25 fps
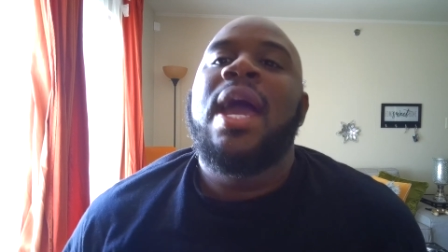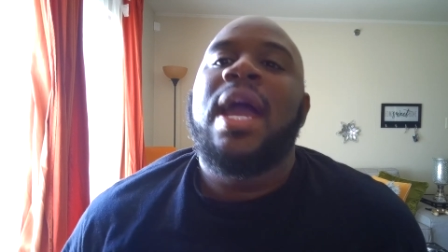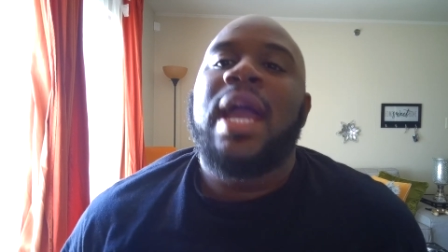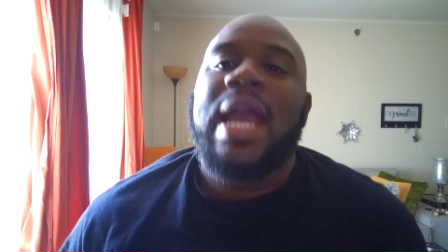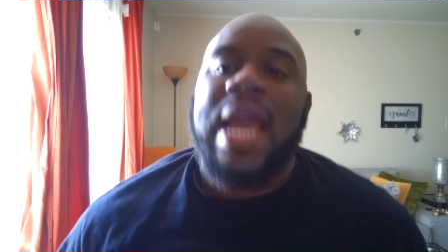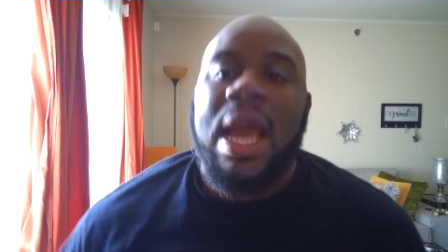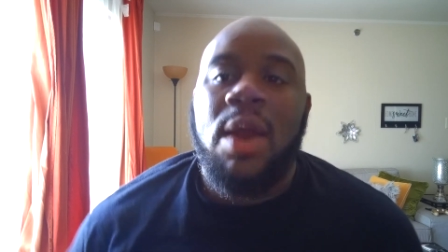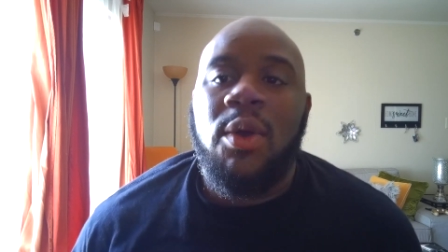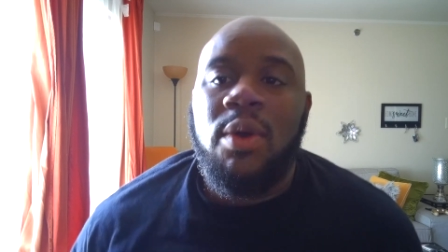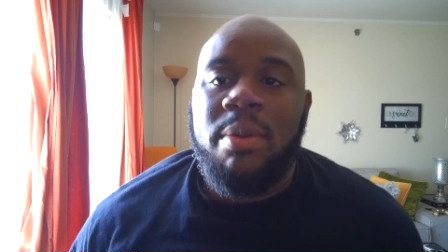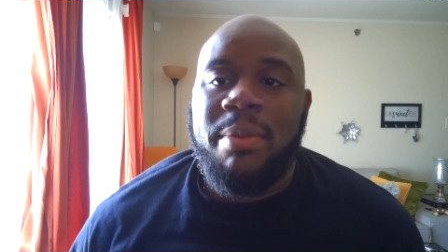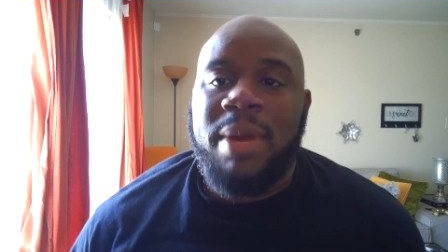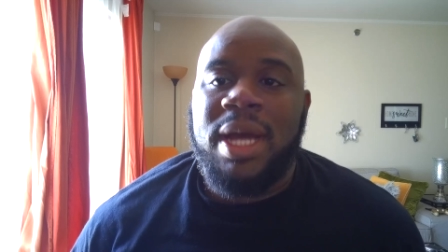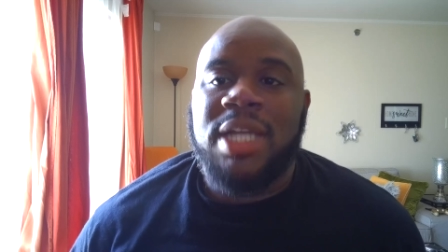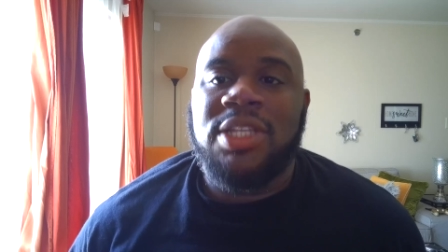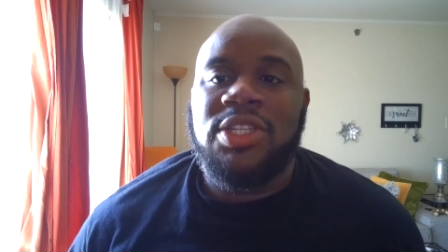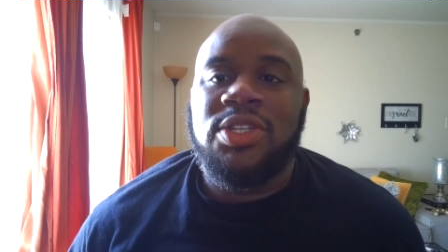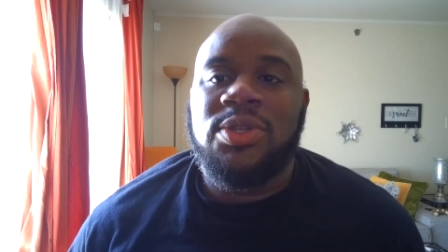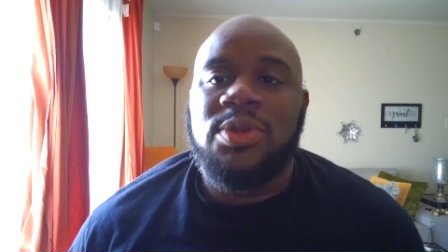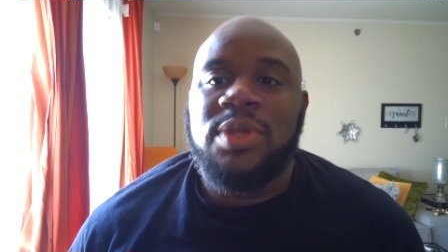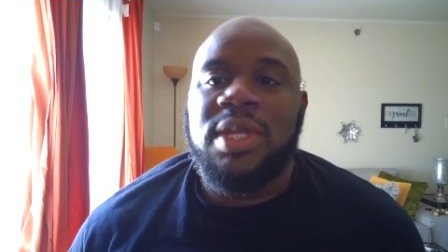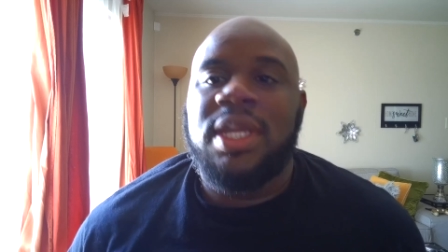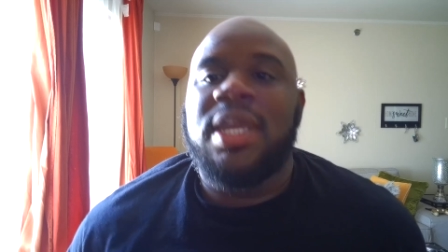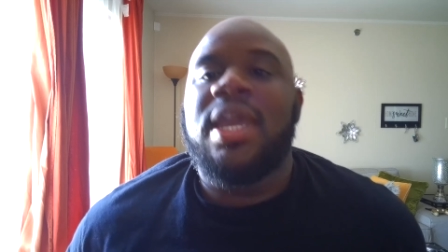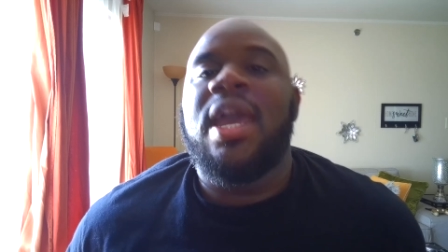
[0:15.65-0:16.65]

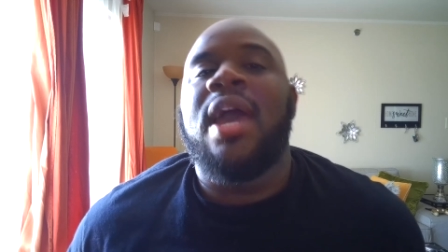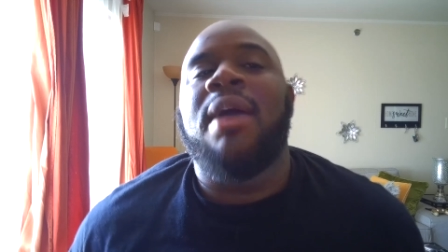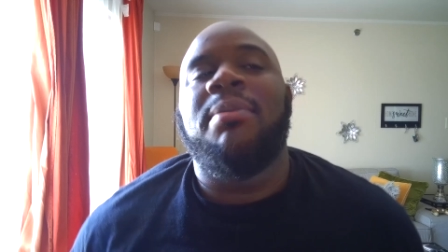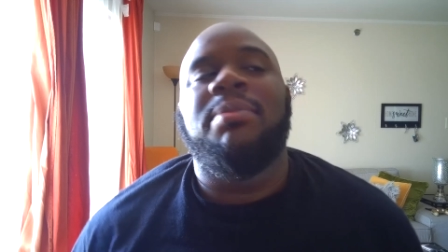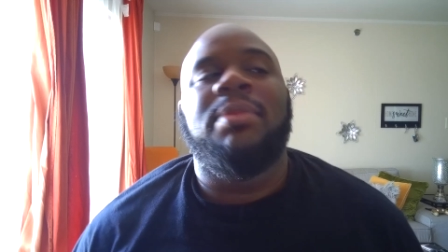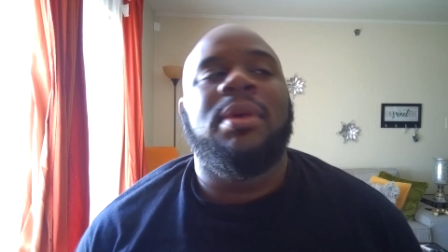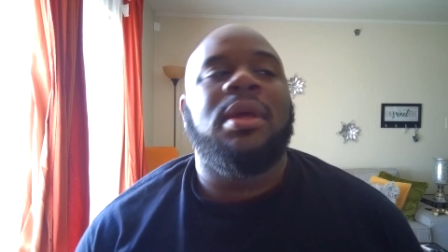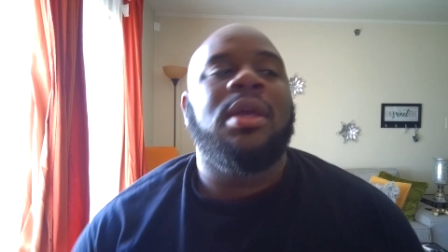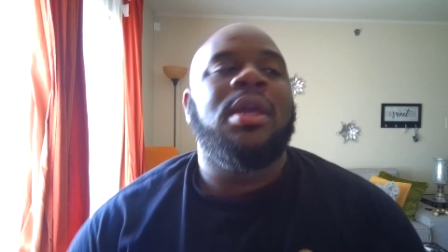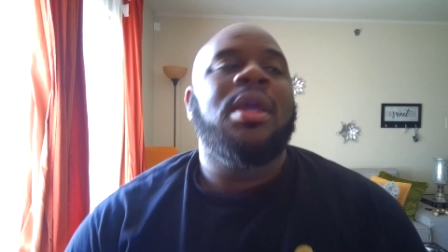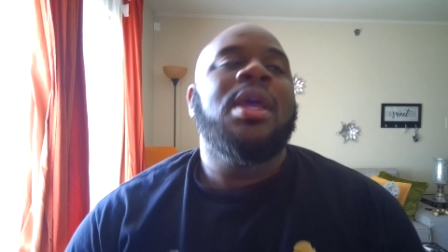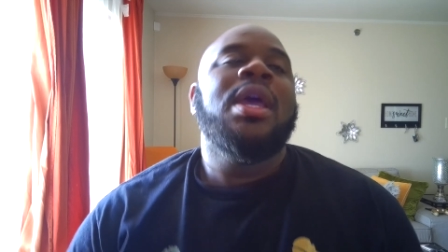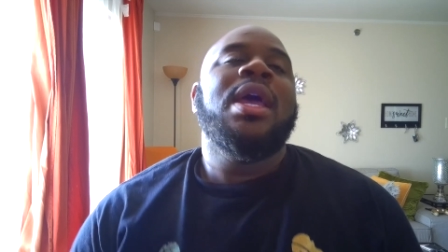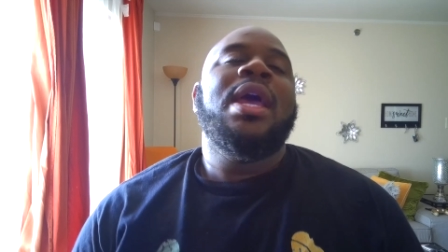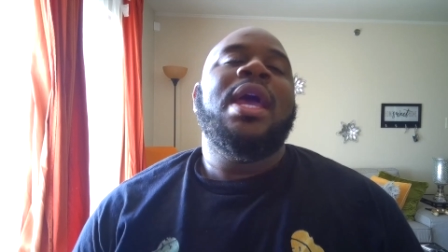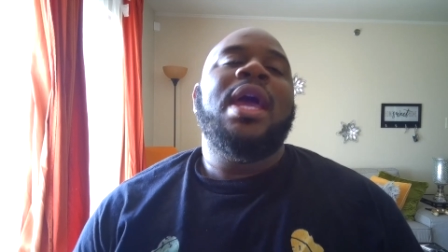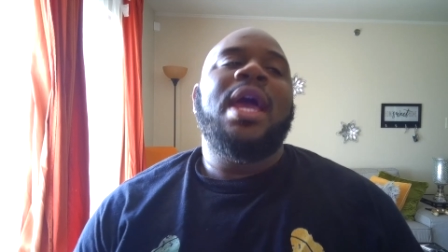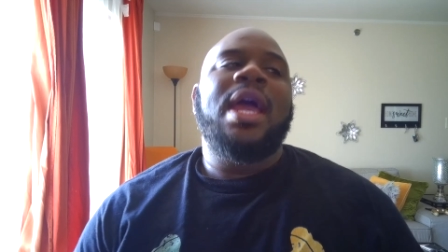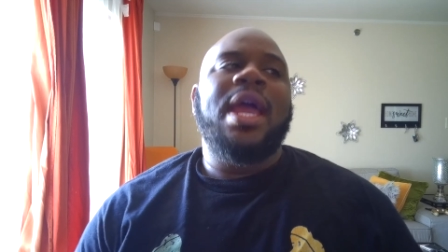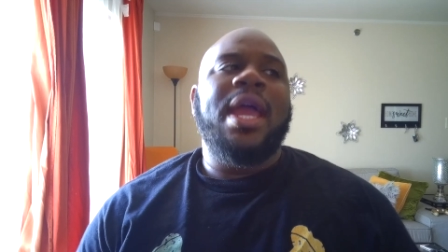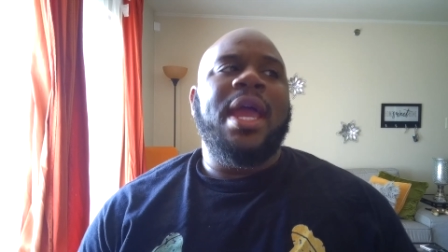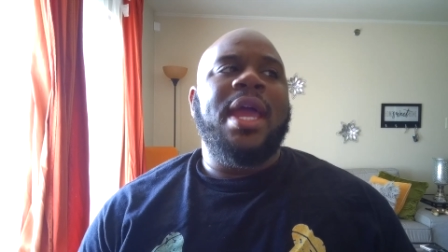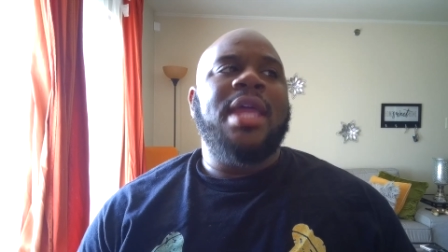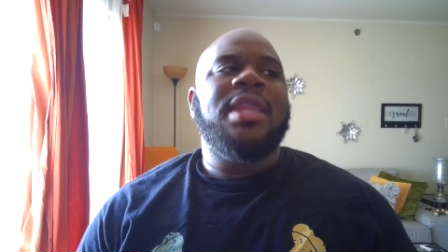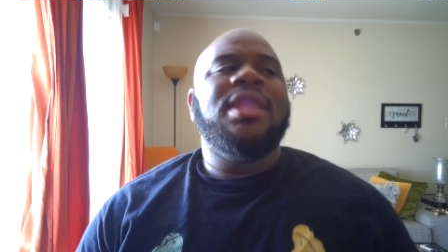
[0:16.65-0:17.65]
Kawamatsu the Captain.
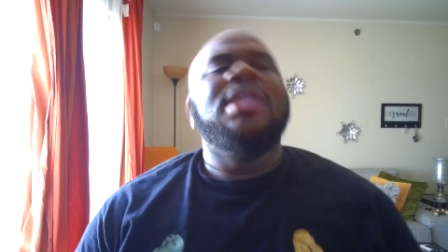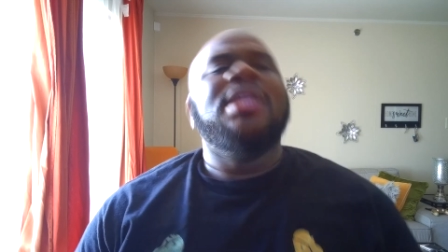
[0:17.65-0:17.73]
And